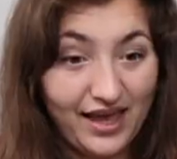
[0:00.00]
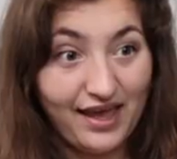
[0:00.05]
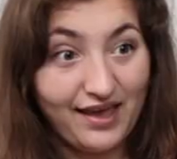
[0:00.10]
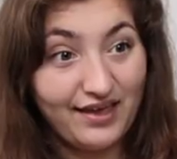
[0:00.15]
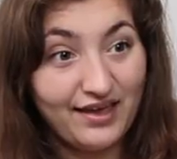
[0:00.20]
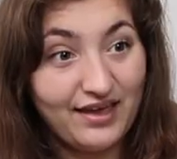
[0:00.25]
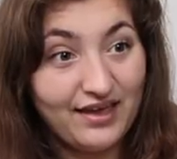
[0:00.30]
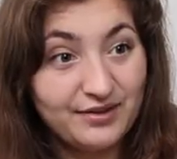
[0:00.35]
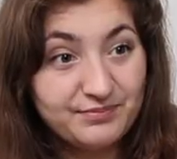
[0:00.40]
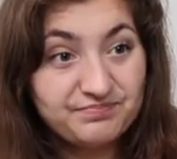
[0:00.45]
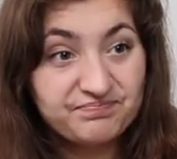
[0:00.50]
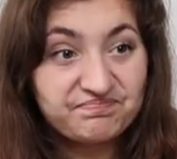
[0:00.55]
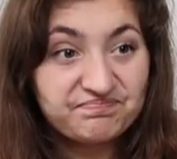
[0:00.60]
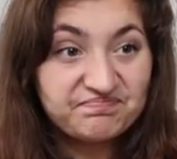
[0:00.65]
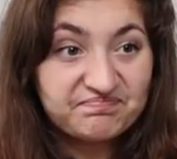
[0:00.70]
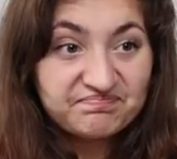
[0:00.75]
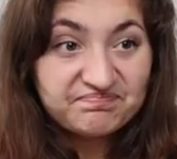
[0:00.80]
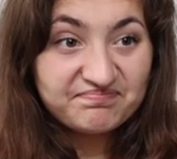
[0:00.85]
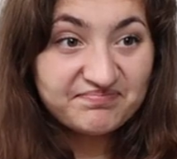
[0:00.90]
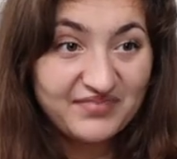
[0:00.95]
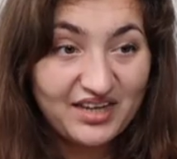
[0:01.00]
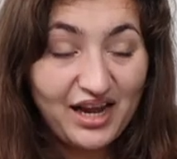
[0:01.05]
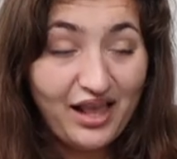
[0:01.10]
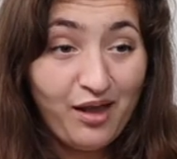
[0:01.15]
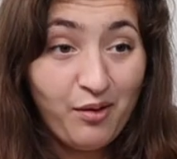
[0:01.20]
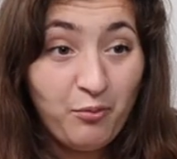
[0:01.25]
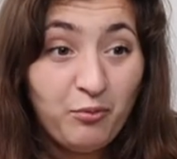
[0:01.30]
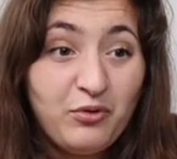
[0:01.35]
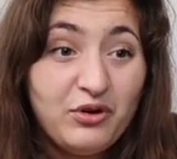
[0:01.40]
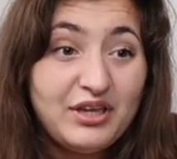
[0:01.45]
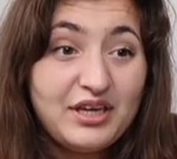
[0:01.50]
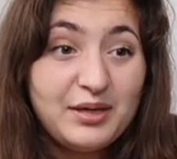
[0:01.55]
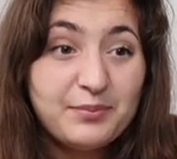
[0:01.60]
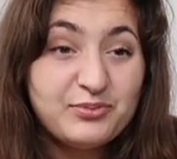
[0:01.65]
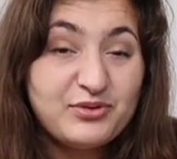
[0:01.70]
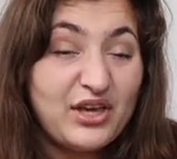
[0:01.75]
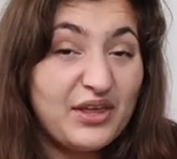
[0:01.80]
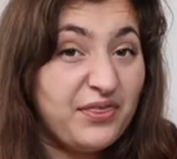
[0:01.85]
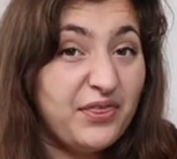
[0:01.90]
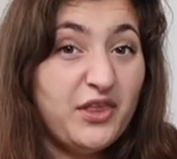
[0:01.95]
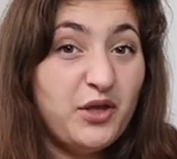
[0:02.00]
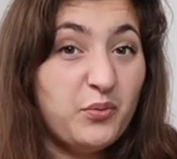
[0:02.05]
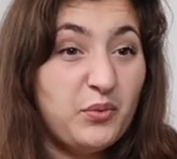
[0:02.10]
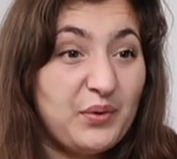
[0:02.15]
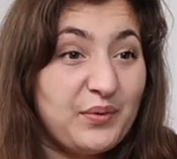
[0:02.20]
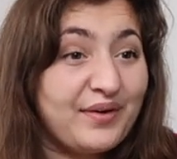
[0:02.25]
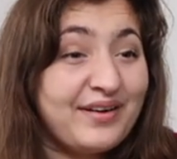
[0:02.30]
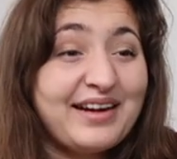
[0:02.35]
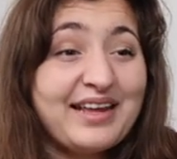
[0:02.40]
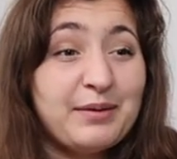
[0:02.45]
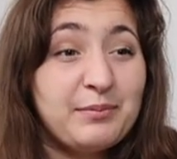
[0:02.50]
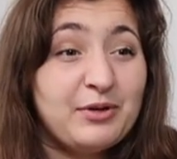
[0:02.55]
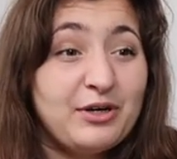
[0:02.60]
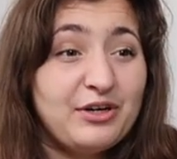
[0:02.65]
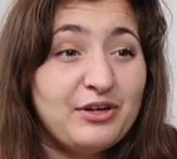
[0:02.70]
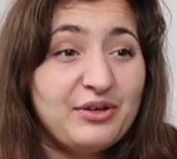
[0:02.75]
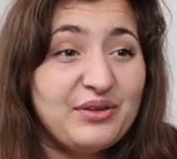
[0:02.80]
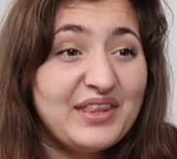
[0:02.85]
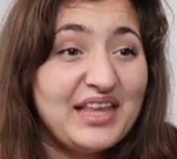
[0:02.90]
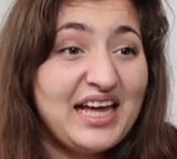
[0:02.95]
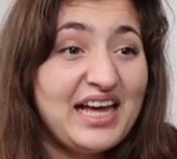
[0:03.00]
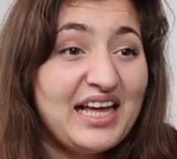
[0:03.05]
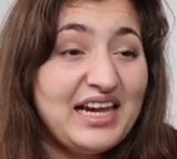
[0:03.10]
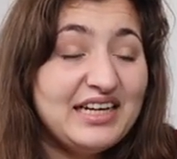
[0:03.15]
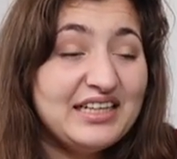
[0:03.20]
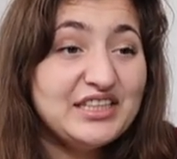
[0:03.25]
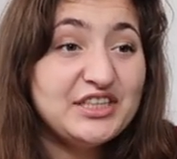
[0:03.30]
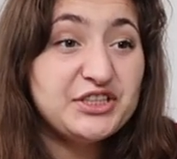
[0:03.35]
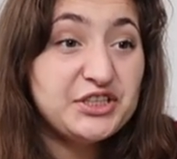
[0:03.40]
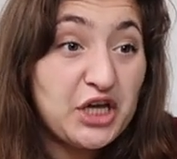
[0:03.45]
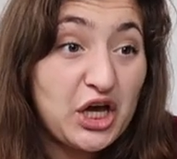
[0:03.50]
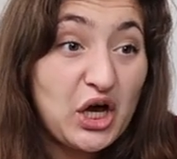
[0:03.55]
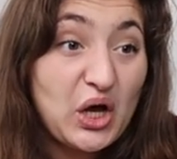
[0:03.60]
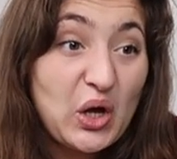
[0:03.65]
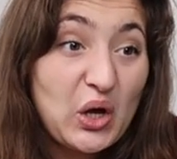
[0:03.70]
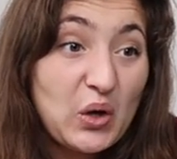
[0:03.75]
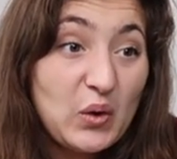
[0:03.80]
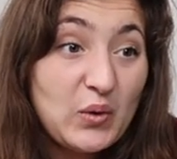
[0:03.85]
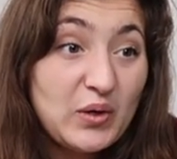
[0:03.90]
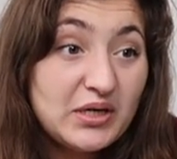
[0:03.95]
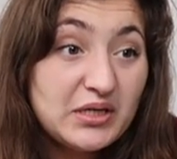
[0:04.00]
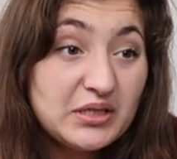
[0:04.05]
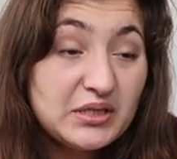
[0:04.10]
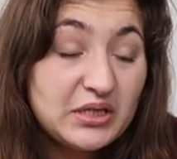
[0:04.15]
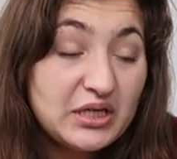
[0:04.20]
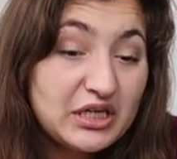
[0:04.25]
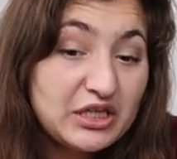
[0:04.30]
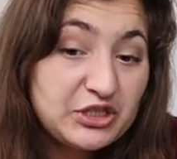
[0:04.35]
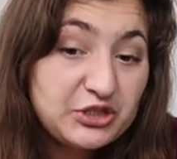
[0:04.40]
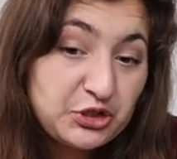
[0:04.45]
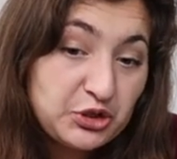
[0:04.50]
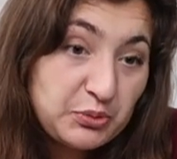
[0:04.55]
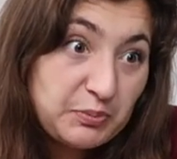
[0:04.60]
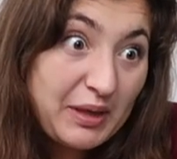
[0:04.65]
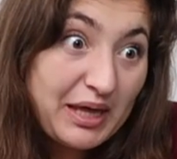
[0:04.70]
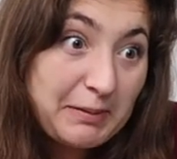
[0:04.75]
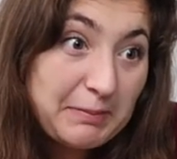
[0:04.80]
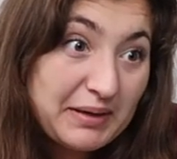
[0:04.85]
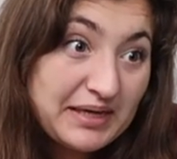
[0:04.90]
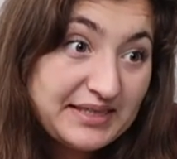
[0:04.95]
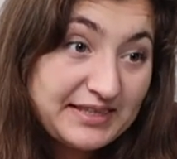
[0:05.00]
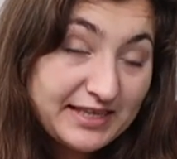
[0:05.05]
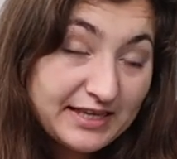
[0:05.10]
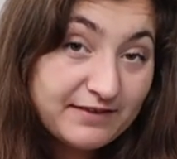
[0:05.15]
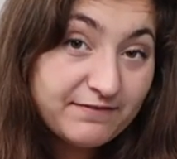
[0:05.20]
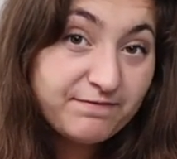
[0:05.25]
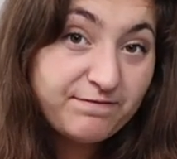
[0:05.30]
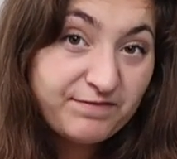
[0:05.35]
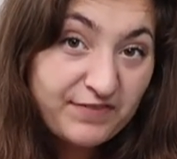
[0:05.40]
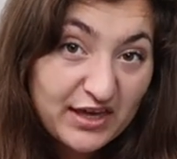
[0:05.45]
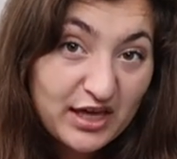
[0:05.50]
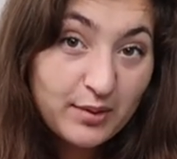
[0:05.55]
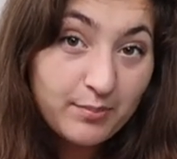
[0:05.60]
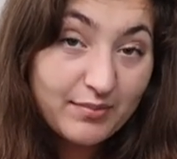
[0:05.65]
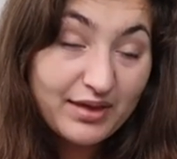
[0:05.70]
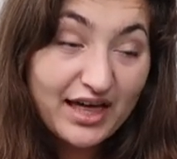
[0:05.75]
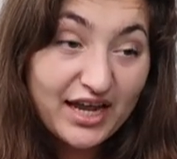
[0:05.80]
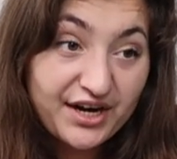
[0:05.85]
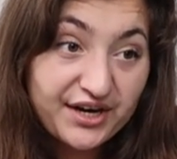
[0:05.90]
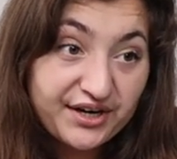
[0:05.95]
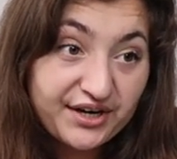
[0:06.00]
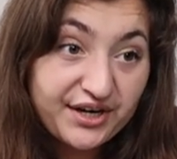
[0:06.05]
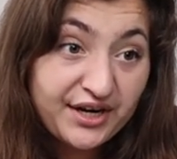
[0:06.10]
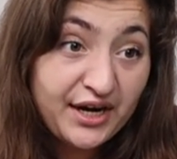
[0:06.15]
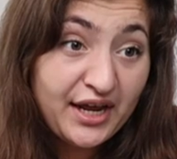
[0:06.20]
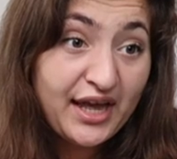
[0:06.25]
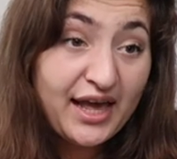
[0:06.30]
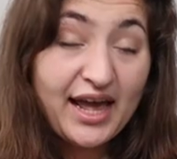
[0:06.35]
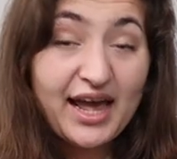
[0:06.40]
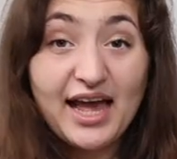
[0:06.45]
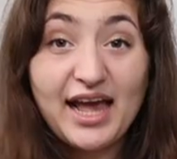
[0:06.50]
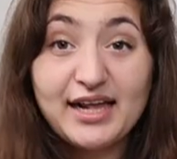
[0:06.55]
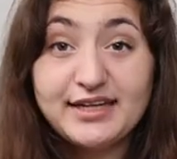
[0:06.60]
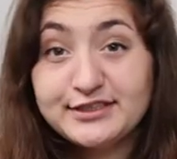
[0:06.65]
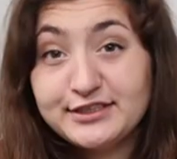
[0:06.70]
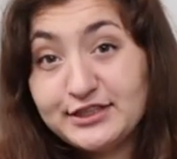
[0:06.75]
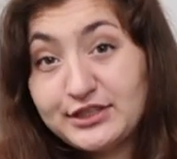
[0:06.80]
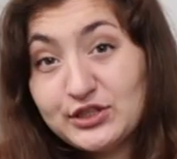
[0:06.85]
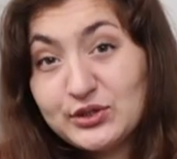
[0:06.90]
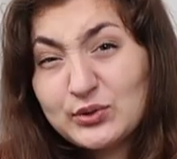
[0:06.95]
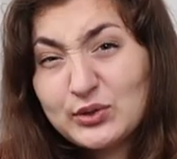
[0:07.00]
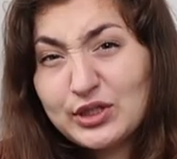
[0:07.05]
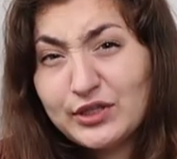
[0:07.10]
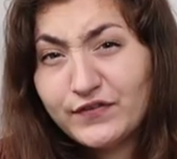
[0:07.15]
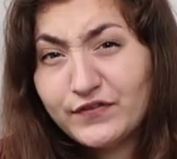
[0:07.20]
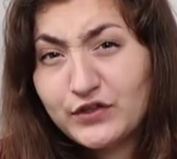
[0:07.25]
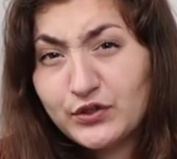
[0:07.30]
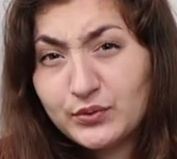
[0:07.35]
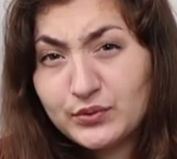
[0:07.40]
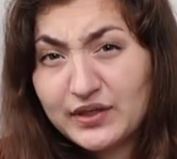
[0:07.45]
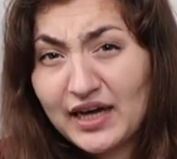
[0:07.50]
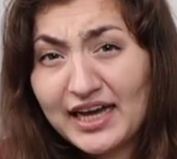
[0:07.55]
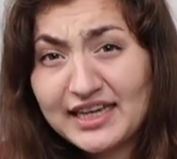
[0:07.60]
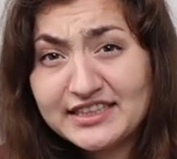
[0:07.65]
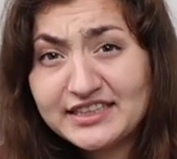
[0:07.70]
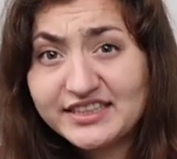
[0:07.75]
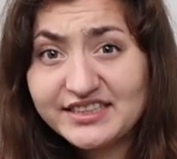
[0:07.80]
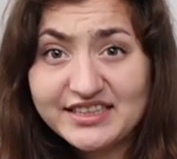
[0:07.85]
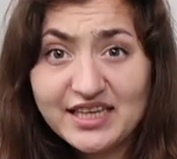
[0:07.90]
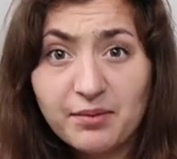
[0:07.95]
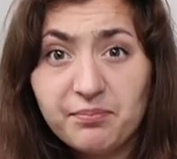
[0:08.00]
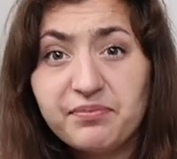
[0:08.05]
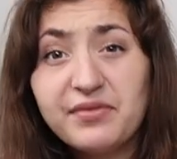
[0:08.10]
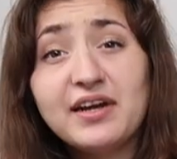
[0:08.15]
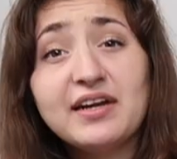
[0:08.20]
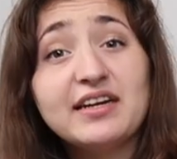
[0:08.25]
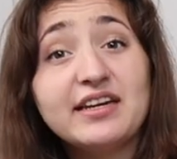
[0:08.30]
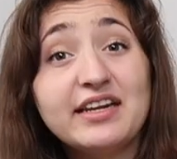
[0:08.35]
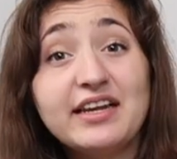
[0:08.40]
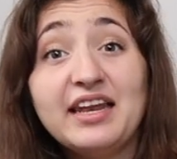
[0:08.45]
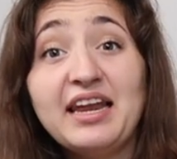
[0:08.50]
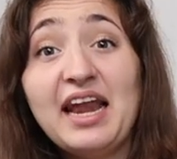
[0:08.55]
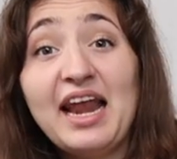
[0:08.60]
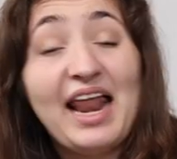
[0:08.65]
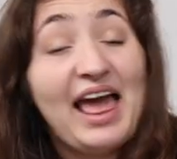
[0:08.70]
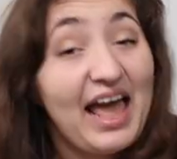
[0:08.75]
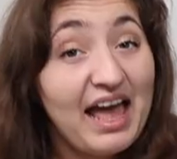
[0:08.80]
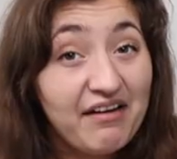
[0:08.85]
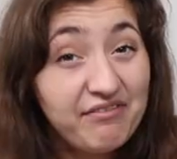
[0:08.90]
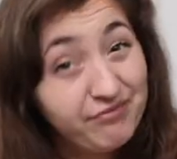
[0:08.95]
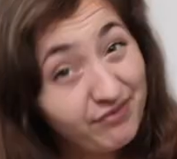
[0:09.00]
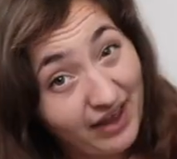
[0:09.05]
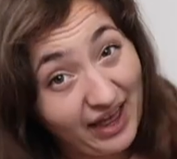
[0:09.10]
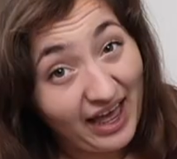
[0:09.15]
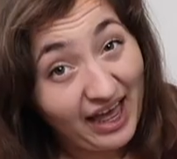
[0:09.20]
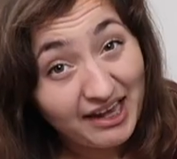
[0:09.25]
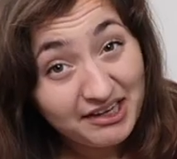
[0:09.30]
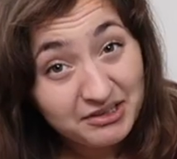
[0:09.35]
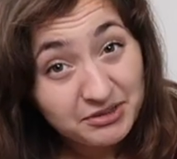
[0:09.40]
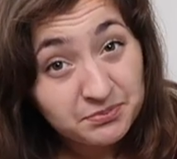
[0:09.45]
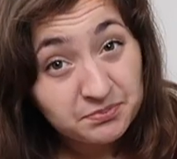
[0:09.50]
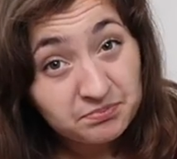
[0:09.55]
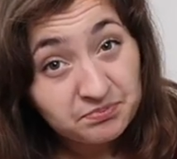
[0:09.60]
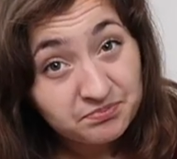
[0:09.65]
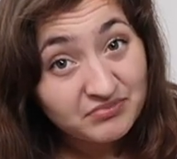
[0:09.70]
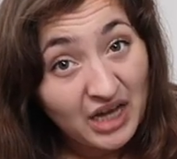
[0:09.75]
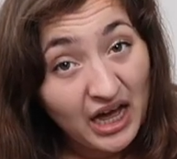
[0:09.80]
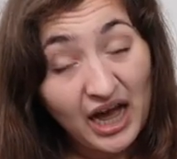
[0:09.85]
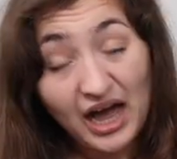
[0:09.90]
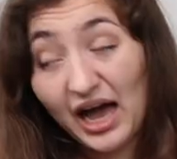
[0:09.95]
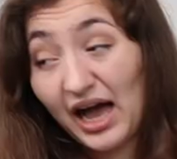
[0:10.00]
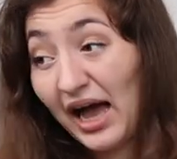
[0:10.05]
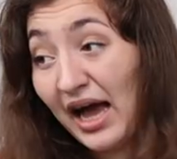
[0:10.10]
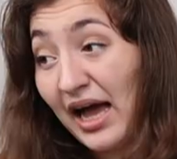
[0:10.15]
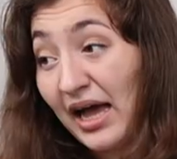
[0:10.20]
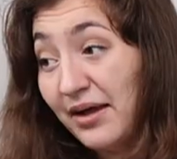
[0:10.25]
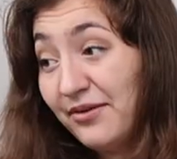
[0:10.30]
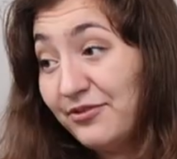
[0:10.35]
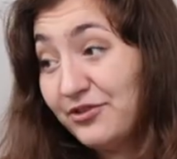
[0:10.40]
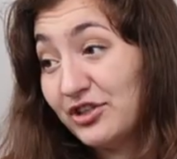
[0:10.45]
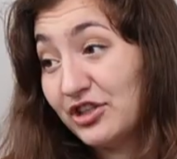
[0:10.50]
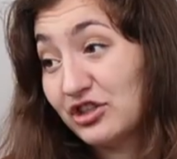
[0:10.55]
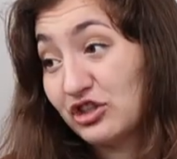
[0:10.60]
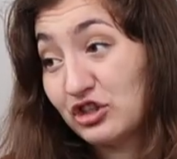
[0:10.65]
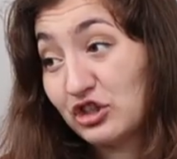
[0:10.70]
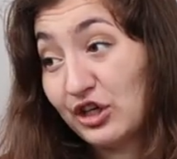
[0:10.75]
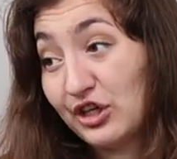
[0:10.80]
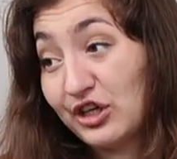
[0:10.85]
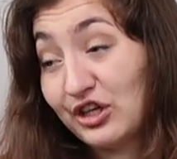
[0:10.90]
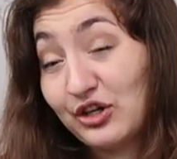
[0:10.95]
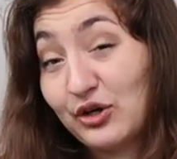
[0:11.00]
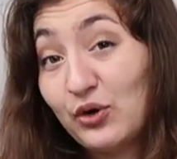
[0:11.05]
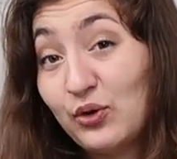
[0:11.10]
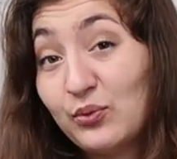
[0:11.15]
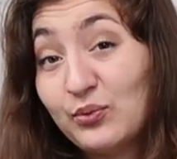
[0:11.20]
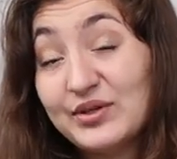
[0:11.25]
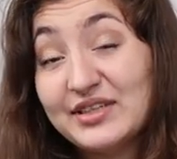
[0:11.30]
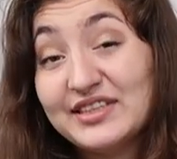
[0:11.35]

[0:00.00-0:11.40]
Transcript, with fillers: And I'm really upset that we weren't able to do that. So, to make myself feel better and still give you guys something to laugh at, I'm just gonna go